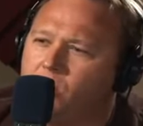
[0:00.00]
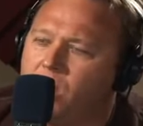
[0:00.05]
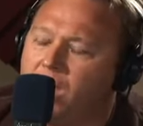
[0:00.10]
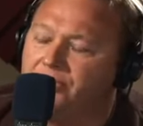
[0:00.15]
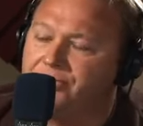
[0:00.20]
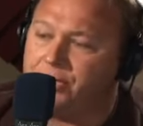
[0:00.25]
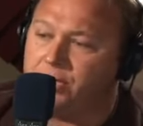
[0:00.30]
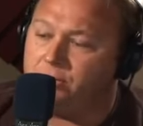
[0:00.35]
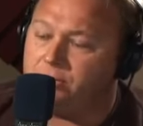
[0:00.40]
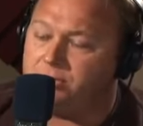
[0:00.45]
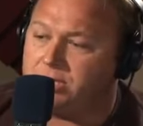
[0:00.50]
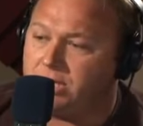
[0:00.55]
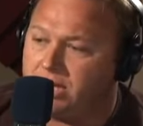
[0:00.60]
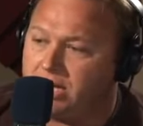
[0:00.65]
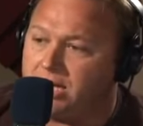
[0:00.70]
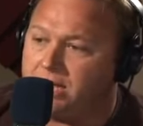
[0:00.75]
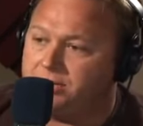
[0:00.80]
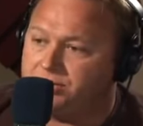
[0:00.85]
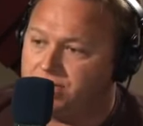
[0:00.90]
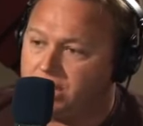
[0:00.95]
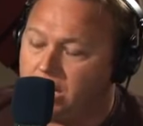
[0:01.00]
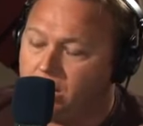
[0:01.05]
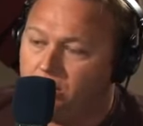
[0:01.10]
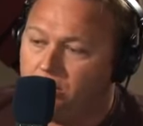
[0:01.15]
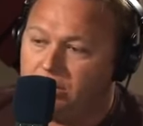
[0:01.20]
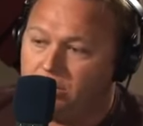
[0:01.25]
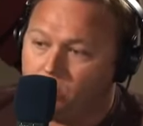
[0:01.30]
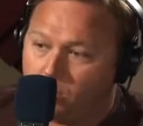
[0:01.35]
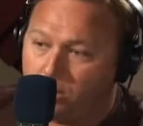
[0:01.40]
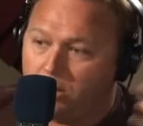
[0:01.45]
our wealth using it as the
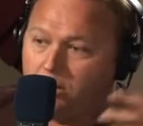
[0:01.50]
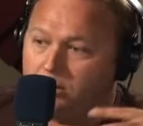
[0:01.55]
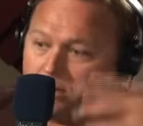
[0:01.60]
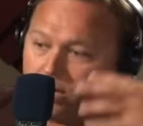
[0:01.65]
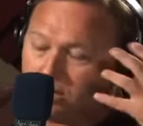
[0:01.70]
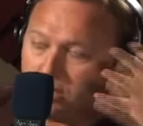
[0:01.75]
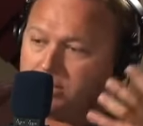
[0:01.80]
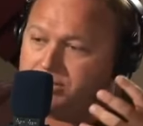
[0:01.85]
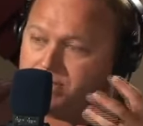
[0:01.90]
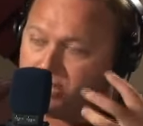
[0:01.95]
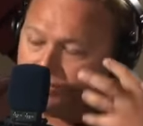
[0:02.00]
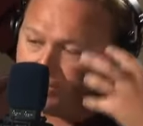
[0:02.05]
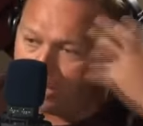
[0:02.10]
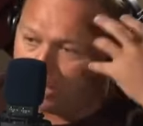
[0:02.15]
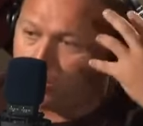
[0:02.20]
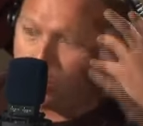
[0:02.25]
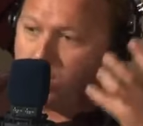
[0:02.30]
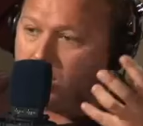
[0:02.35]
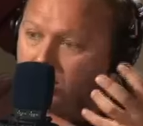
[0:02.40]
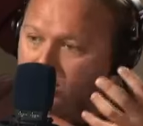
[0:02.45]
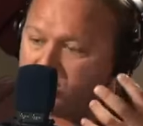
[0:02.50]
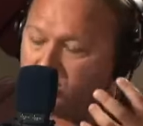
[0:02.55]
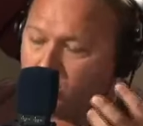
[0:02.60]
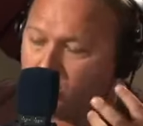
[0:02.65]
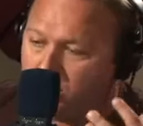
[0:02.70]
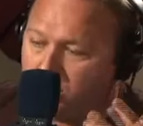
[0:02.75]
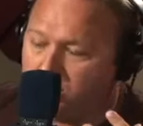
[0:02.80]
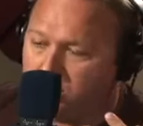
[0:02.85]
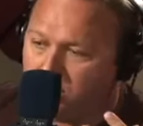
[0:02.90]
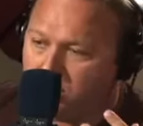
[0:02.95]
only world currency, using oil as a
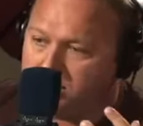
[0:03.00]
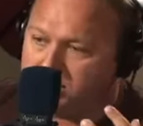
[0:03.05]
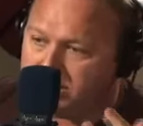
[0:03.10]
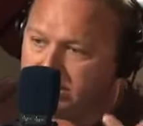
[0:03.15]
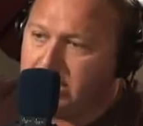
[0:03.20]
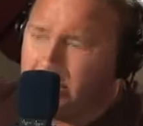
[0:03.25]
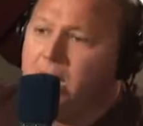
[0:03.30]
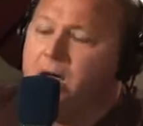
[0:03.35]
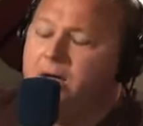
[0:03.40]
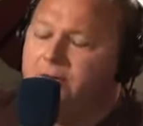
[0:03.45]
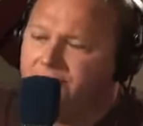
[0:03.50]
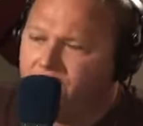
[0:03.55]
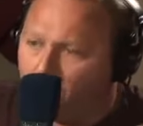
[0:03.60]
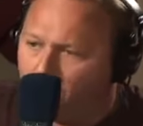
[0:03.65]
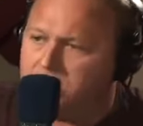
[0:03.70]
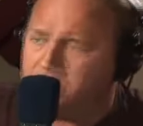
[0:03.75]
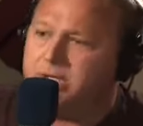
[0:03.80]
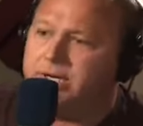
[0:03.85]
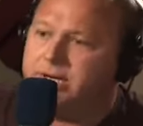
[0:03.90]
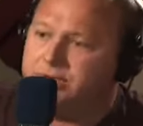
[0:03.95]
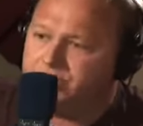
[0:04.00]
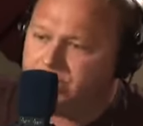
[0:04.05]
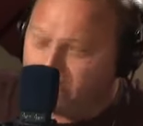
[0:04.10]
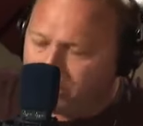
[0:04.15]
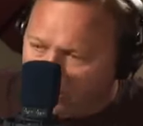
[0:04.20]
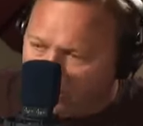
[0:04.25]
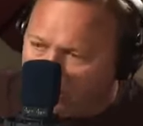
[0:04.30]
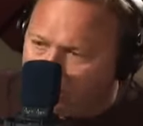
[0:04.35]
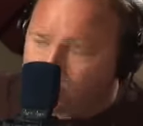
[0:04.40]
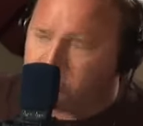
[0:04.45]
world currency, forcing us
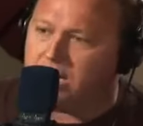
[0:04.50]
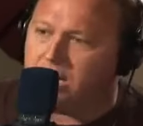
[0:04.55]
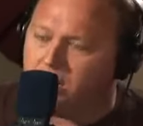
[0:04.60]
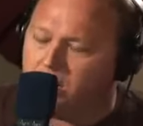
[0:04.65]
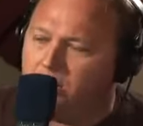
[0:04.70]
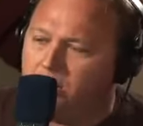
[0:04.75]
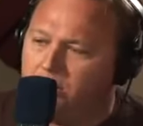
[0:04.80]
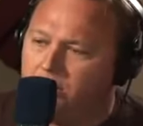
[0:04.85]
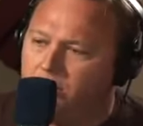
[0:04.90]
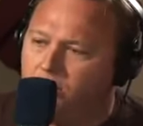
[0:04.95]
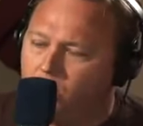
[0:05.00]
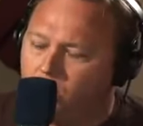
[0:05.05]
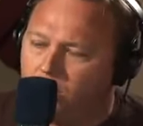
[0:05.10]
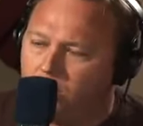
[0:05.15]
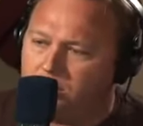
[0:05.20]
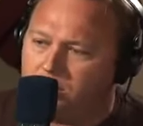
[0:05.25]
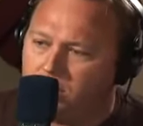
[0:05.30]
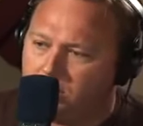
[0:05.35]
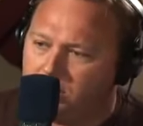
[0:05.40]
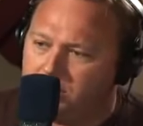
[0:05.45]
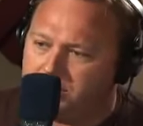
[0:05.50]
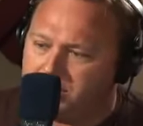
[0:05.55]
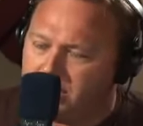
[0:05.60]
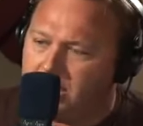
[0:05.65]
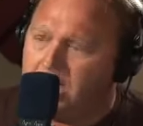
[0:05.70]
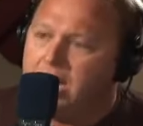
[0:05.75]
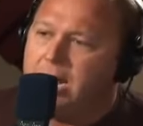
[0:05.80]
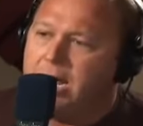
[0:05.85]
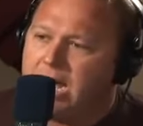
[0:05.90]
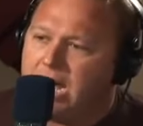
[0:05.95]
to use that world
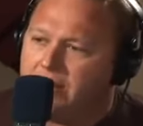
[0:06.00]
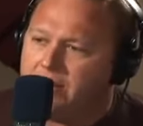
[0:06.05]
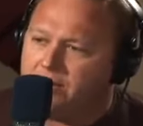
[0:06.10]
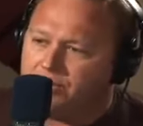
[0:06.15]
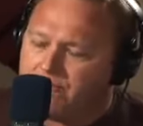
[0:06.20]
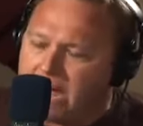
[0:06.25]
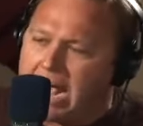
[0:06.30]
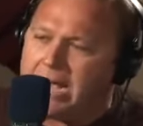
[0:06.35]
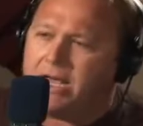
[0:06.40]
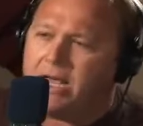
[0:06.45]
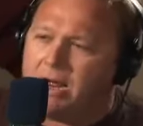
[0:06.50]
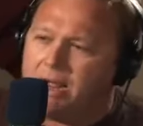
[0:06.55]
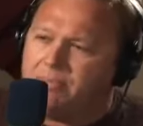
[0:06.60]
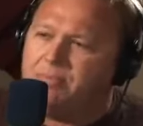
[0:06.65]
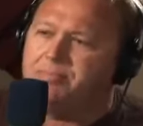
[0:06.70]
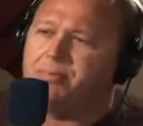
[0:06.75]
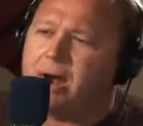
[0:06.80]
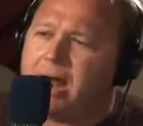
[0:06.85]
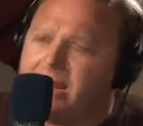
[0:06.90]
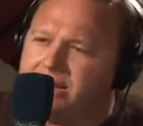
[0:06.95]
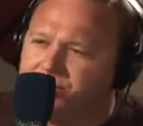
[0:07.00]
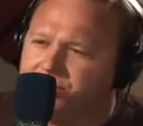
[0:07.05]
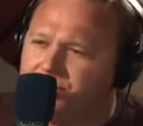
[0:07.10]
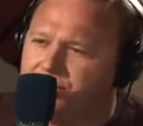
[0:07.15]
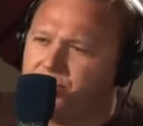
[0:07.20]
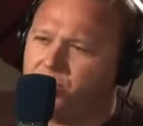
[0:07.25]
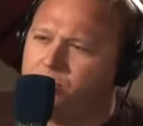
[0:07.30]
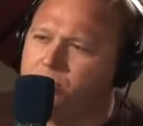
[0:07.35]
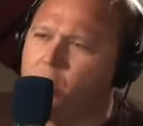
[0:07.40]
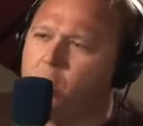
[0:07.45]
currency, and then jacking up the
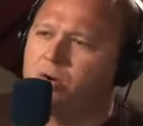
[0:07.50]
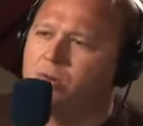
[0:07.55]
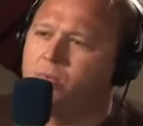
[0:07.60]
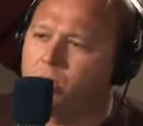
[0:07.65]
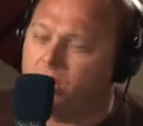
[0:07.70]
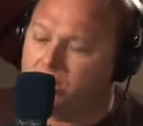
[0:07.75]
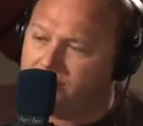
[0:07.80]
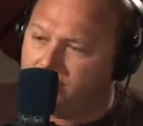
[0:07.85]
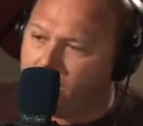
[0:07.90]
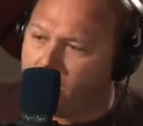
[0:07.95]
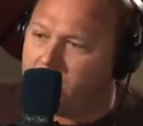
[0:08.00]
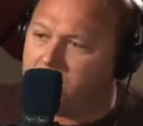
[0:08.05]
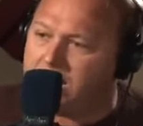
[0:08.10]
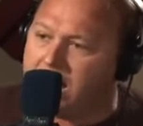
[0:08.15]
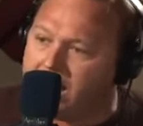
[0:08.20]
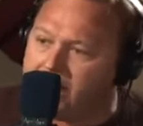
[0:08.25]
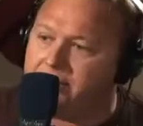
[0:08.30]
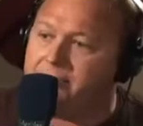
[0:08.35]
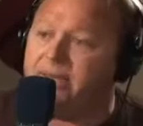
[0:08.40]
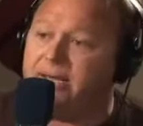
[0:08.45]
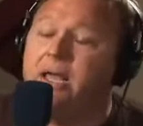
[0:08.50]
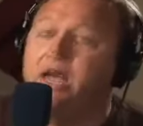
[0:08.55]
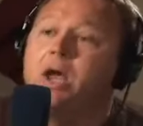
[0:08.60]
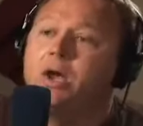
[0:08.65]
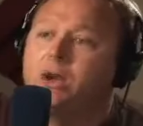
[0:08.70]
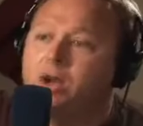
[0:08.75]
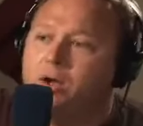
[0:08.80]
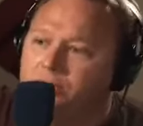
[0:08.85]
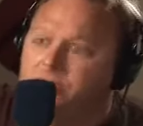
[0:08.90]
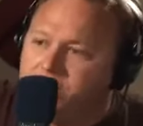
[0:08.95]
prices so more and more of our
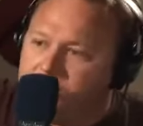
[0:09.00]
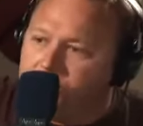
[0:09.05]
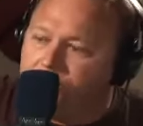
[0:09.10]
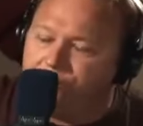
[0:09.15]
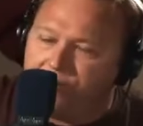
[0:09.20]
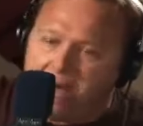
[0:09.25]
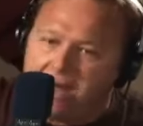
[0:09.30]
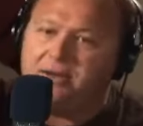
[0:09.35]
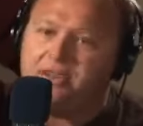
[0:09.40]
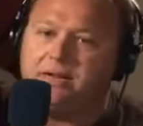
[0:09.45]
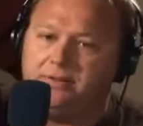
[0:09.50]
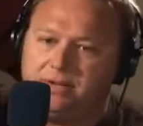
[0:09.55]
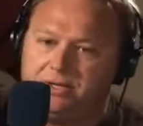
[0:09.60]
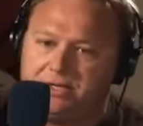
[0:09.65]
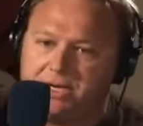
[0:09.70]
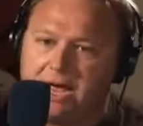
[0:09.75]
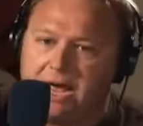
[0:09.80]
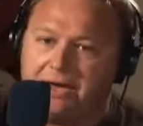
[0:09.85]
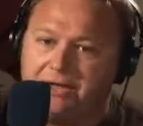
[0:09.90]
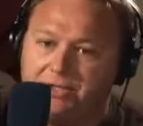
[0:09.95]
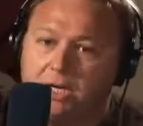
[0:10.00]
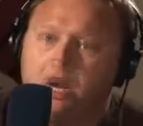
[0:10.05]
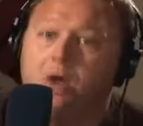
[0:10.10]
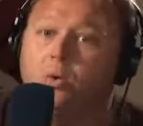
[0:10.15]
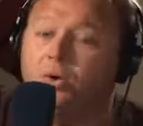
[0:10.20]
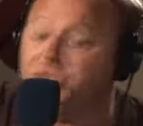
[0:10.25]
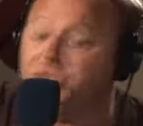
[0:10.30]
economy goes into funding these guys,